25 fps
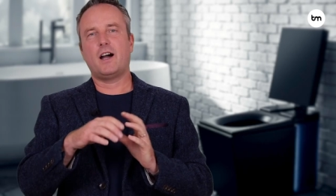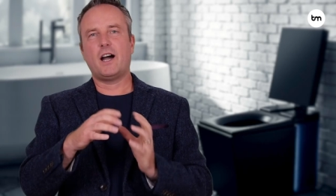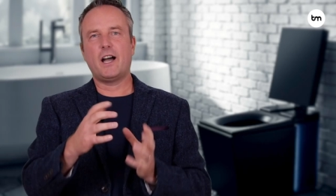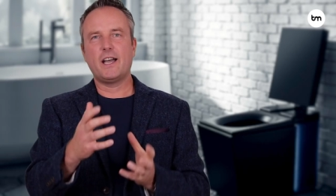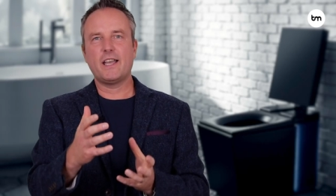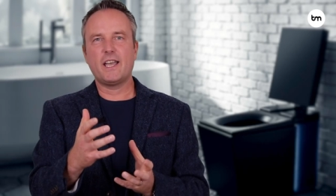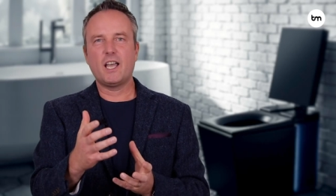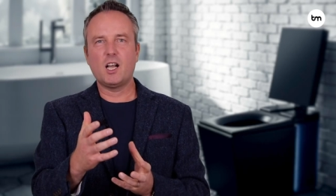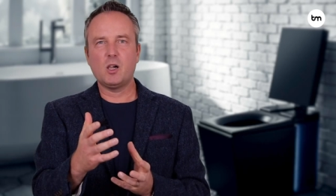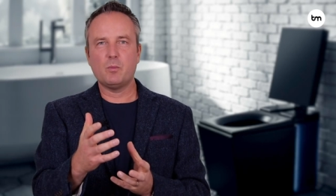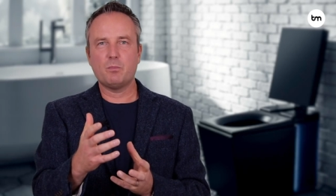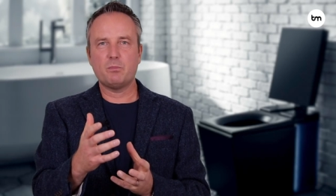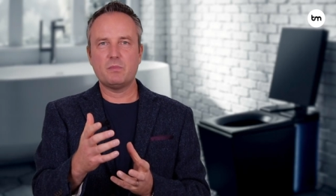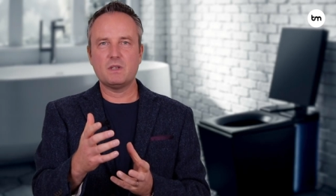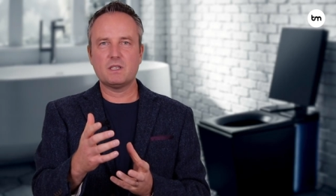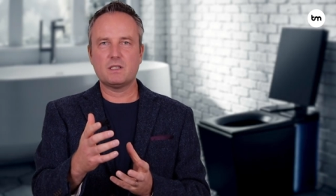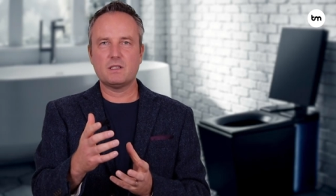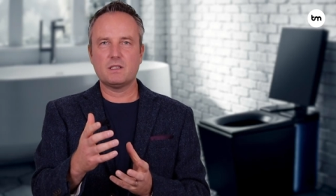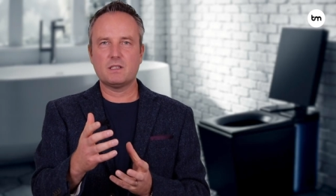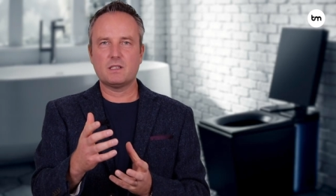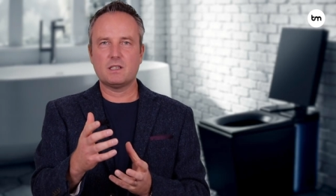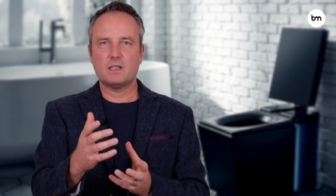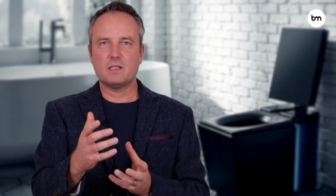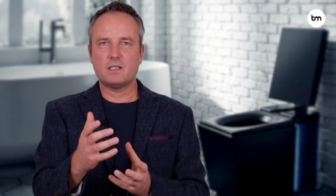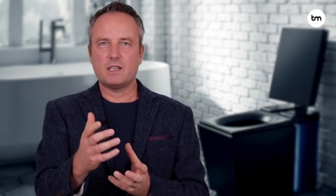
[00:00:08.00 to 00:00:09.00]
I help
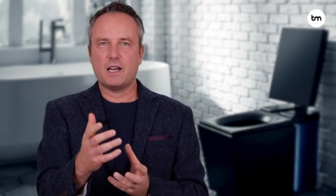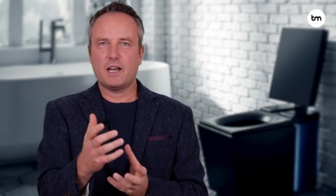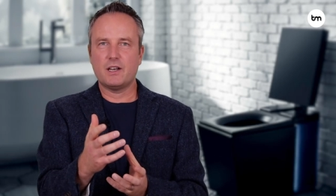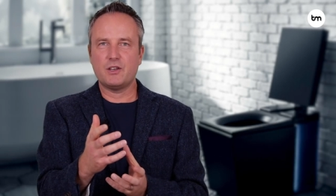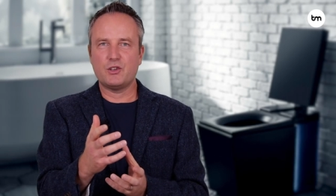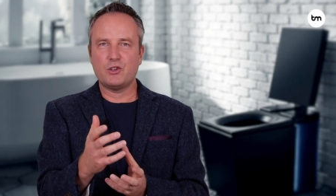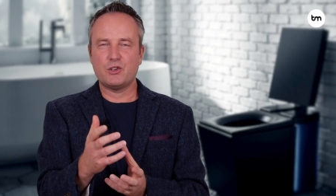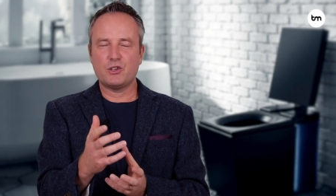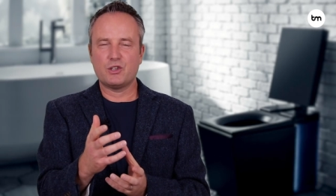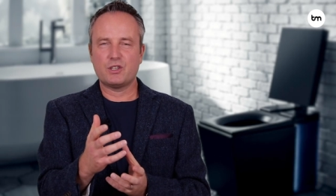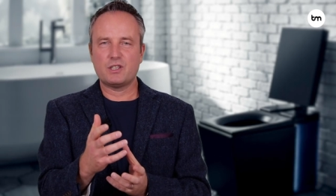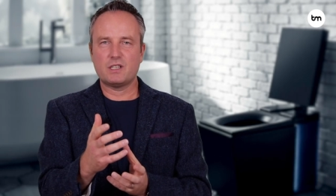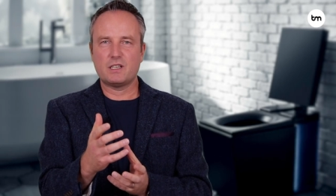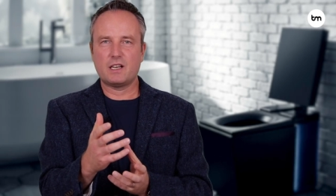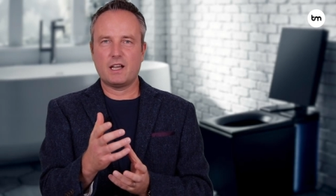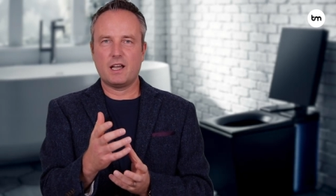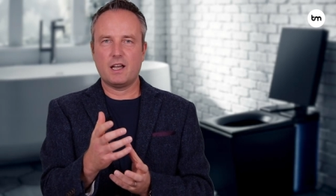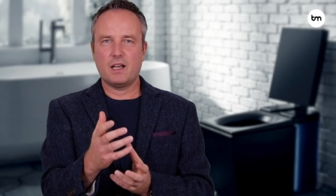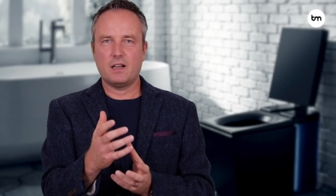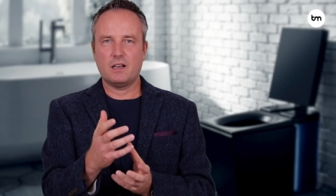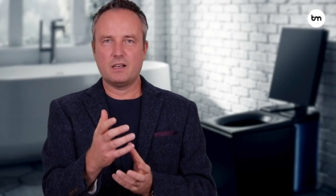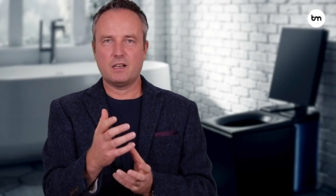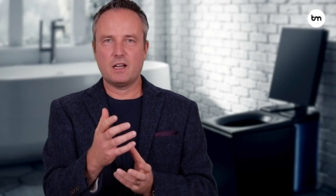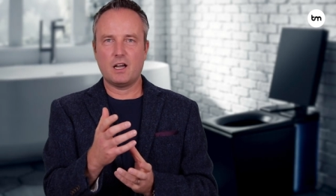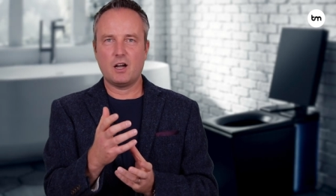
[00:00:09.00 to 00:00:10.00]
businesses
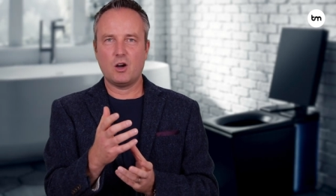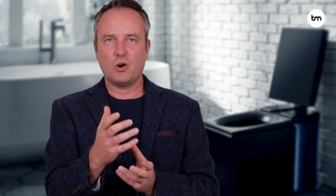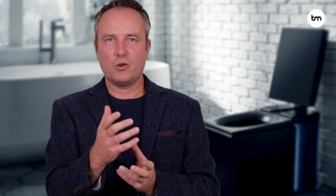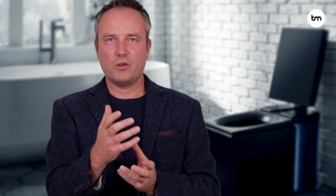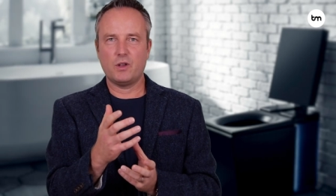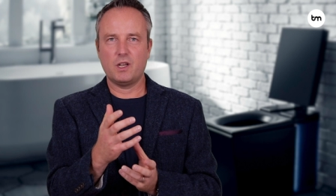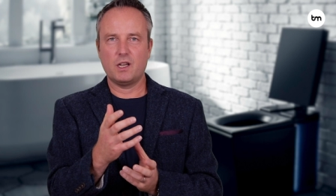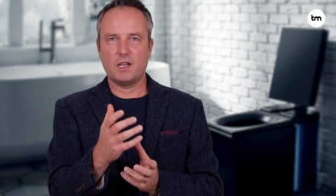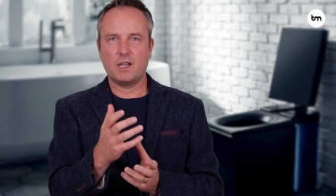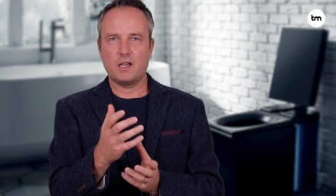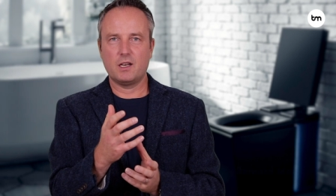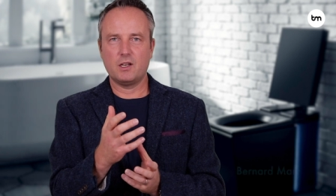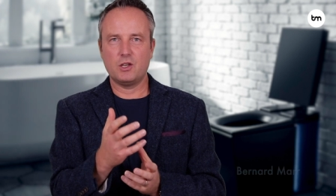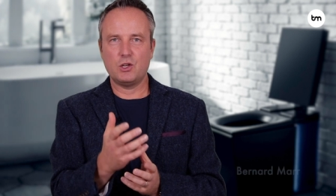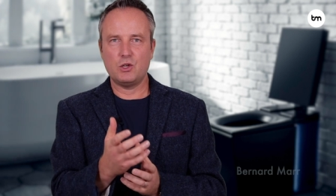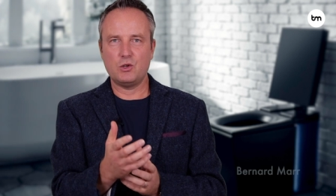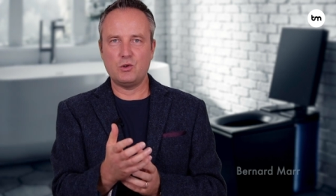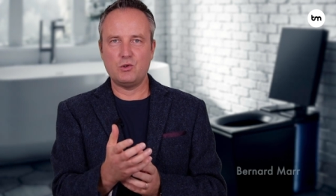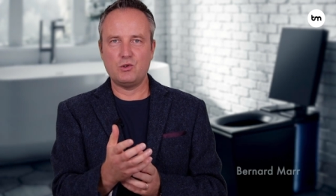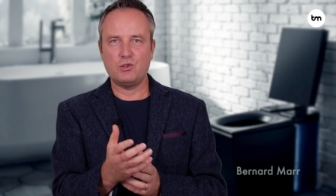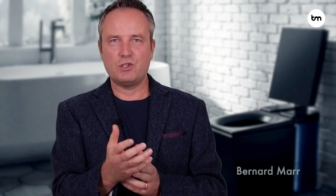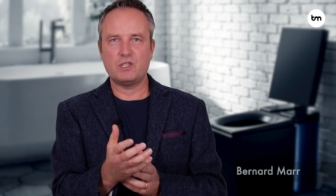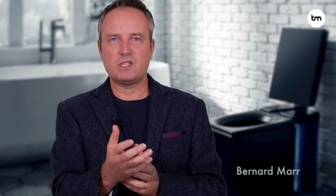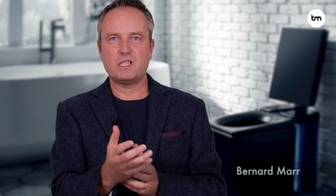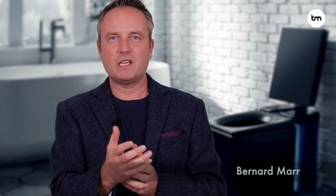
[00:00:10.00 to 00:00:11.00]
understand how they can
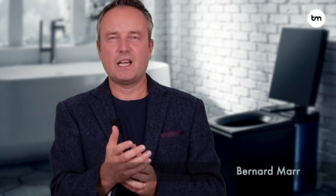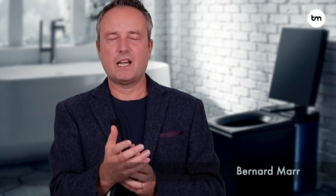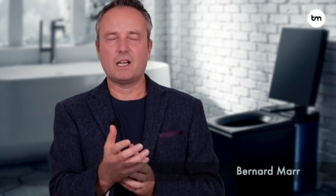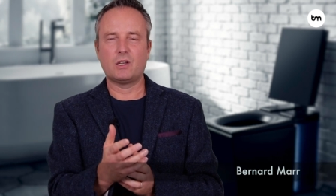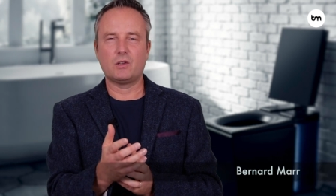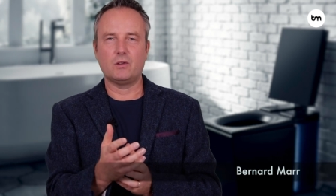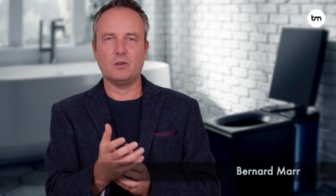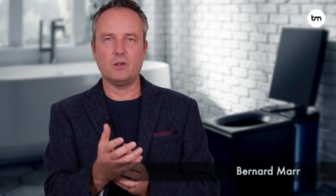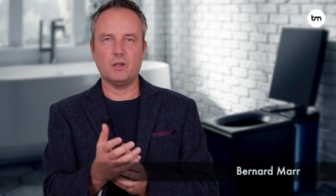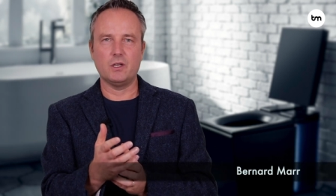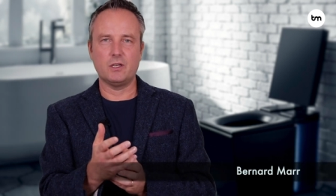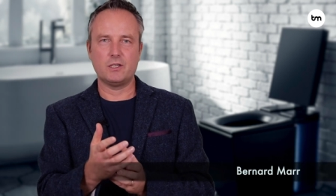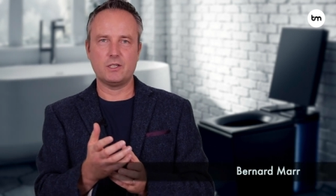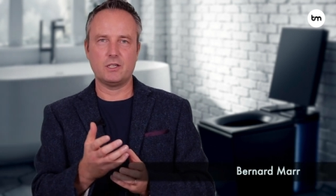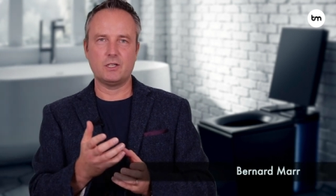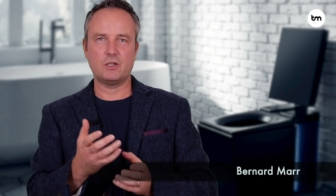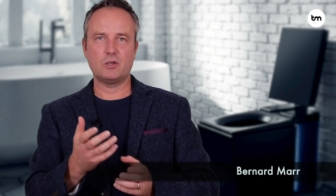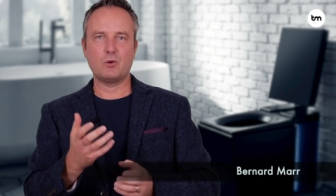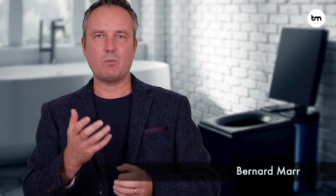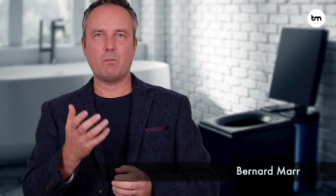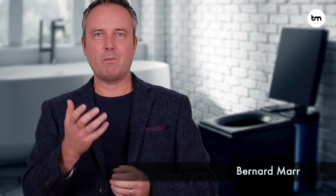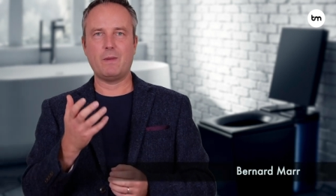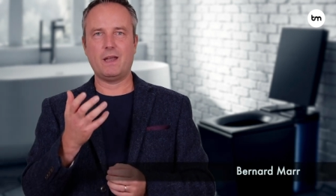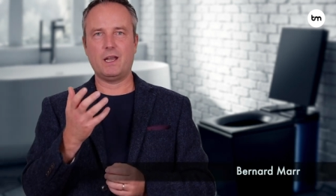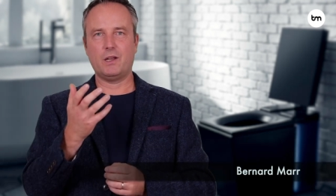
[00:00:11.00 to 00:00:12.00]
use technology
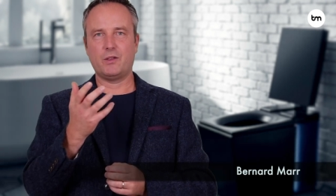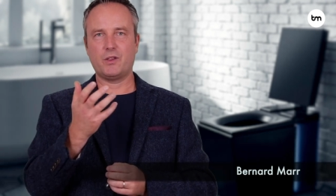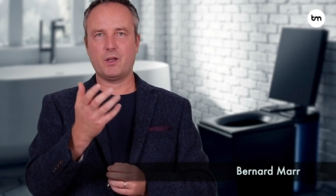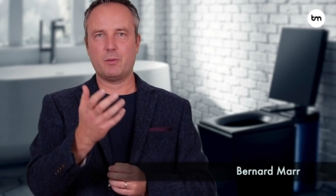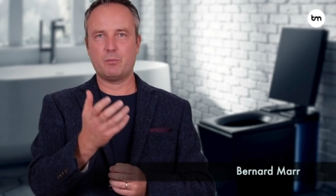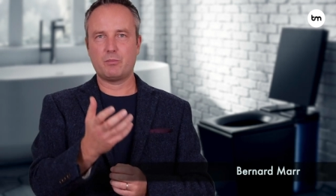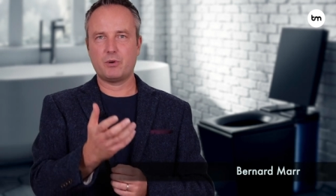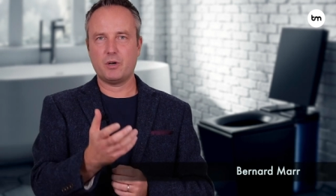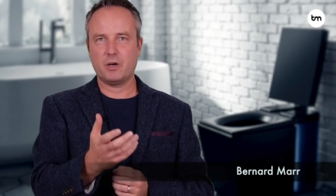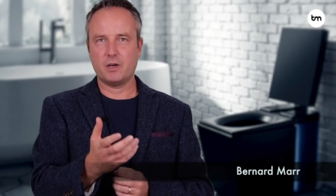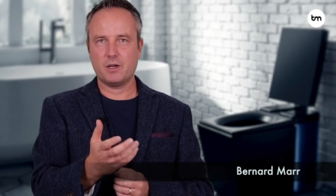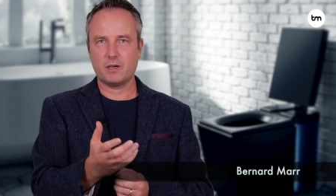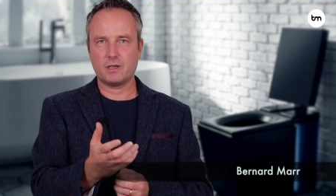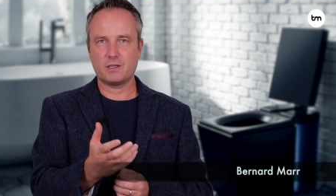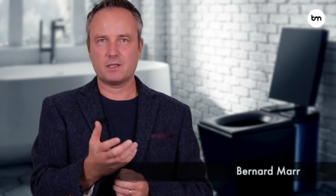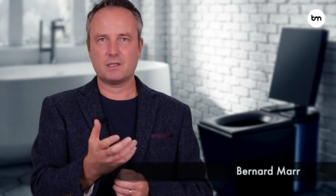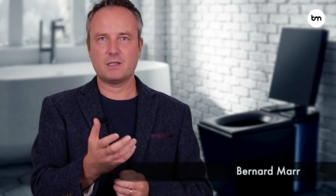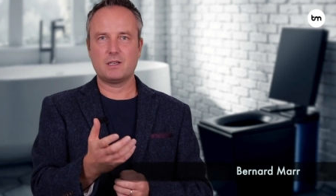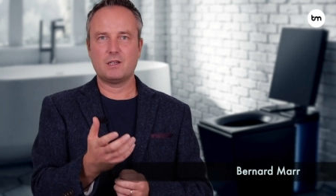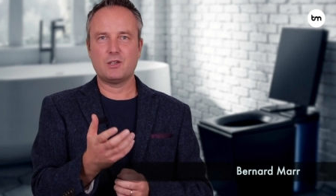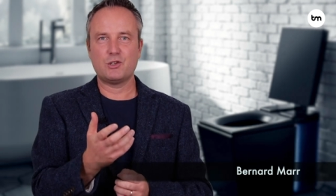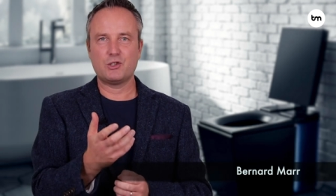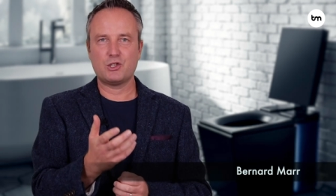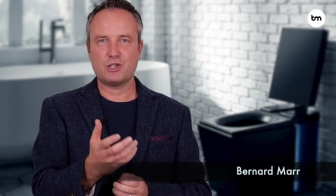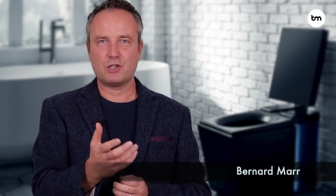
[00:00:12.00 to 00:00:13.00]
to make their products
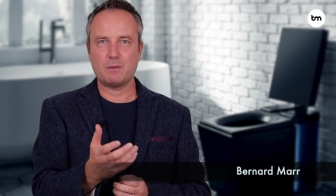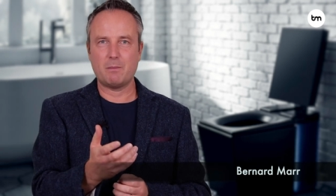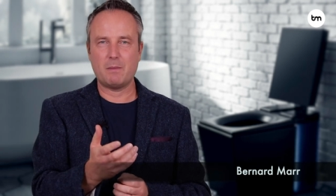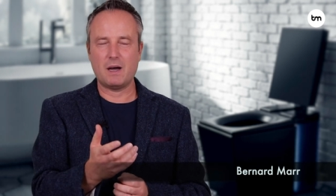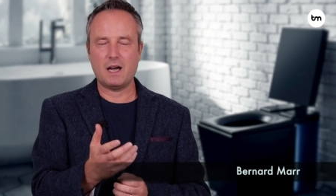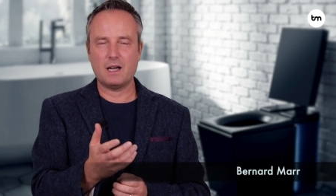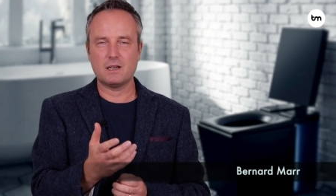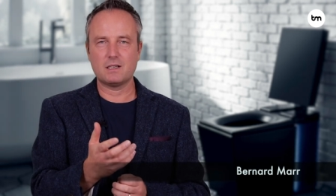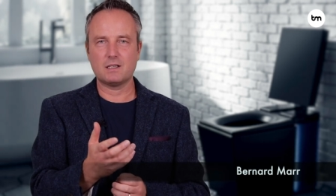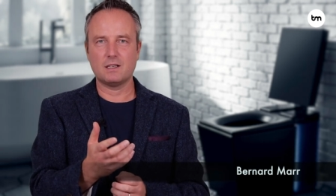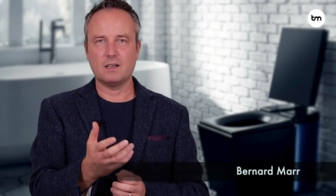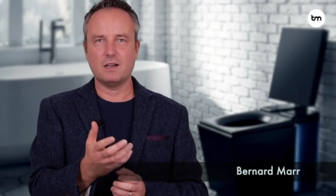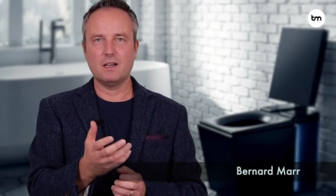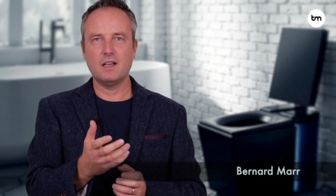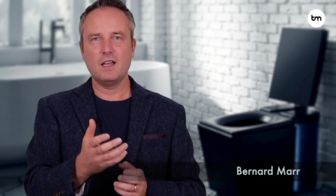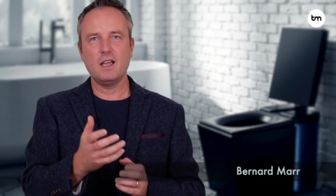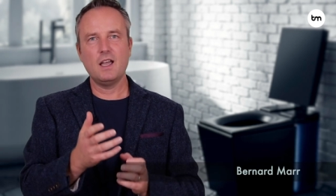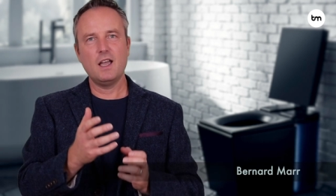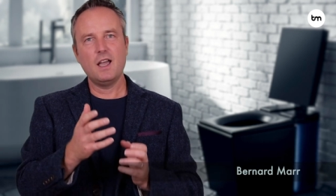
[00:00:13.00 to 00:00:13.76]
smarter.